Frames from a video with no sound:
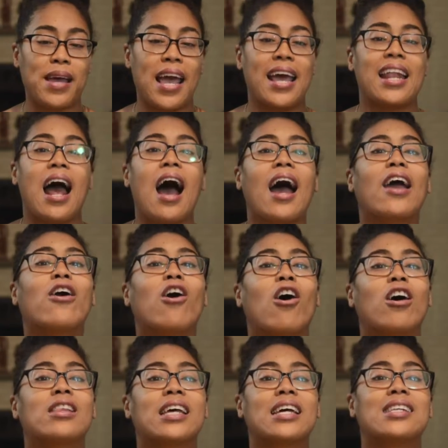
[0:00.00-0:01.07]
and I
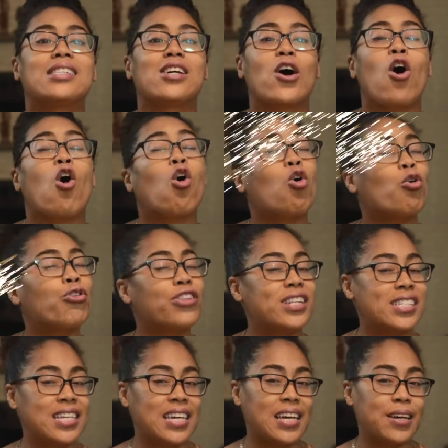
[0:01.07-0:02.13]
call it hold the
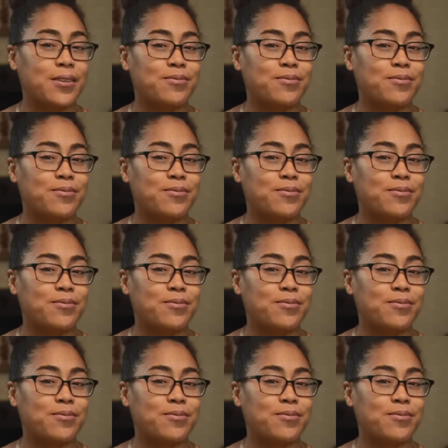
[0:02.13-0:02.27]
T.